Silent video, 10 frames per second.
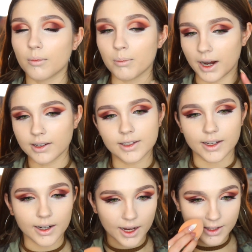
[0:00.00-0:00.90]
My
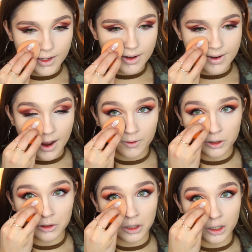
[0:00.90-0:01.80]
skin has
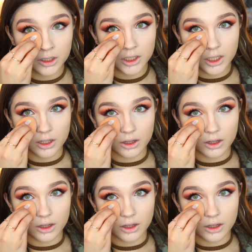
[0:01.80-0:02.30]
never looked